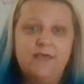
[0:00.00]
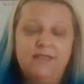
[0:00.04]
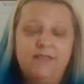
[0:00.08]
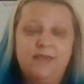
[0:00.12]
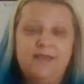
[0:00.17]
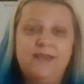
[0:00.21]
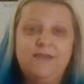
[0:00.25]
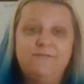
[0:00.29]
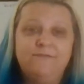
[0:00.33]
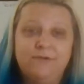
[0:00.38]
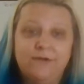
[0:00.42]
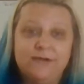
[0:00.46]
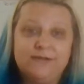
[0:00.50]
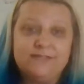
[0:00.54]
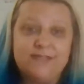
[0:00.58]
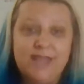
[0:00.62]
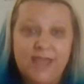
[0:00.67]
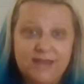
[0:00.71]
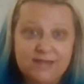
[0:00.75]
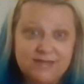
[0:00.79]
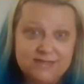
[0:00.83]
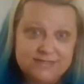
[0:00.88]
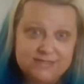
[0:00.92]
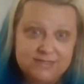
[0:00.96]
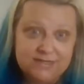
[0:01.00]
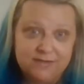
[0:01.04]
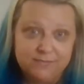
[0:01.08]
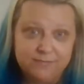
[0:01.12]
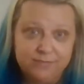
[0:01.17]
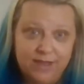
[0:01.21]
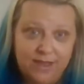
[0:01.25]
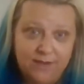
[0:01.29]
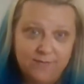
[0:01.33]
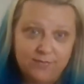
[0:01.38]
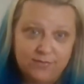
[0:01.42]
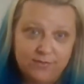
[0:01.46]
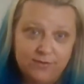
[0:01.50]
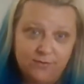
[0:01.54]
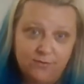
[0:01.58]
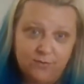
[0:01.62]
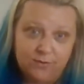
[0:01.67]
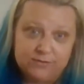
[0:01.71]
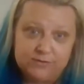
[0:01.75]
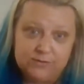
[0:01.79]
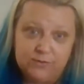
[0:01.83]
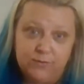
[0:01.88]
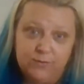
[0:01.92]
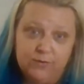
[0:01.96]
They never intended to comply with the
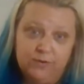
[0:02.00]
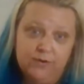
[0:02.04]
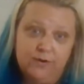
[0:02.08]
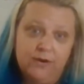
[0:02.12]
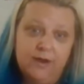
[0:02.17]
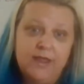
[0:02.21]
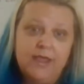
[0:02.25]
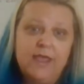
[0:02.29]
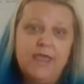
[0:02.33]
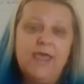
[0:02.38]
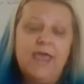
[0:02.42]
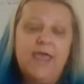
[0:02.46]
court's order.